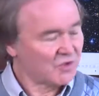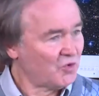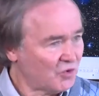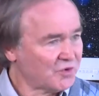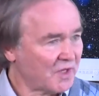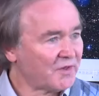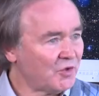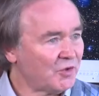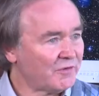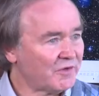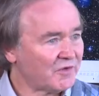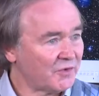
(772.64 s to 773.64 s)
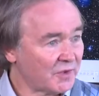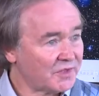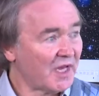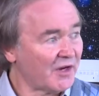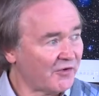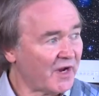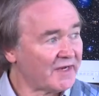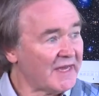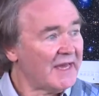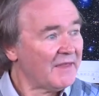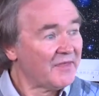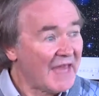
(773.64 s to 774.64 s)
causing the universe to accelerate.
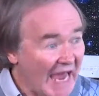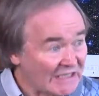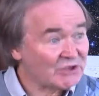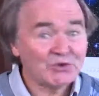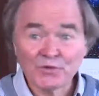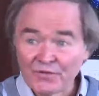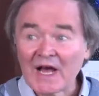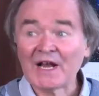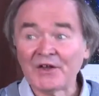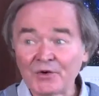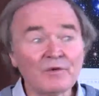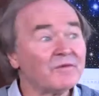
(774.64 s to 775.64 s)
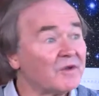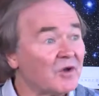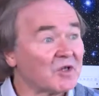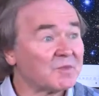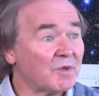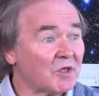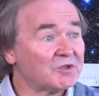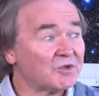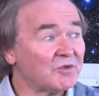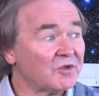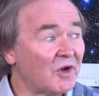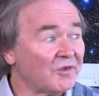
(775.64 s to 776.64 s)
The actual value of the
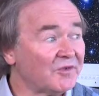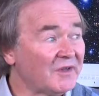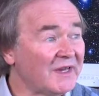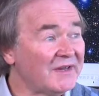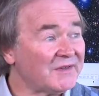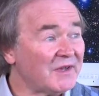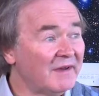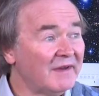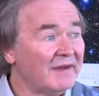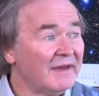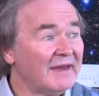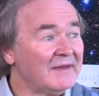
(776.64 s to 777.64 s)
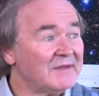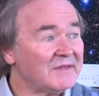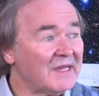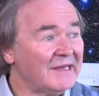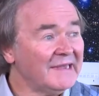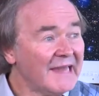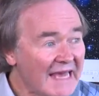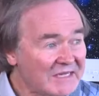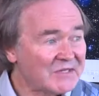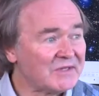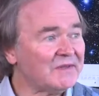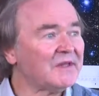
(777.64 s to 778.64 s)
cosmological constant is
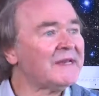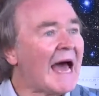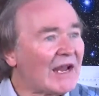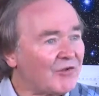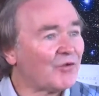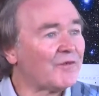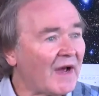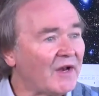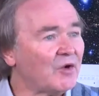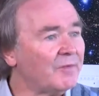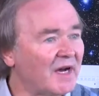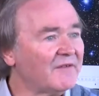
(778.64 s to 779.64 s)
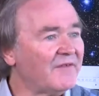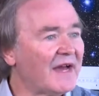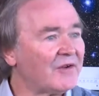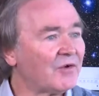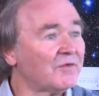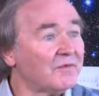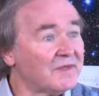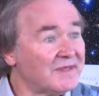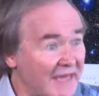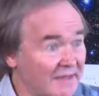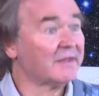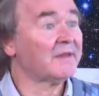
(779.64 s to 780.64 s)
less than the natural value by a factor of
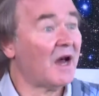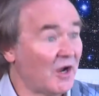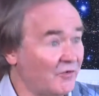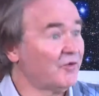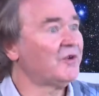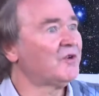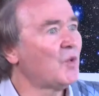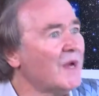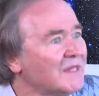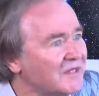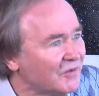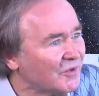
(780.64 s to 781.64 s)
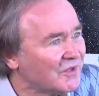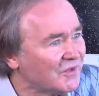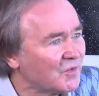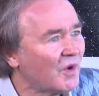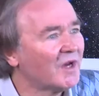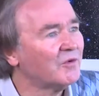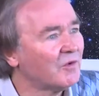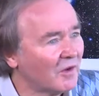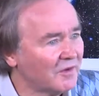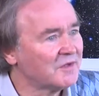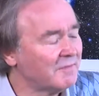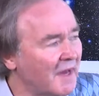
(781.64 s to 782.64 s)
10 to the 120, which is why you've
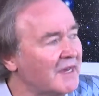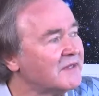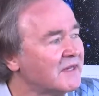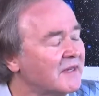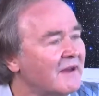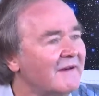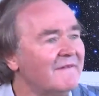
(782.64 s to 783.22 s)
got this amazing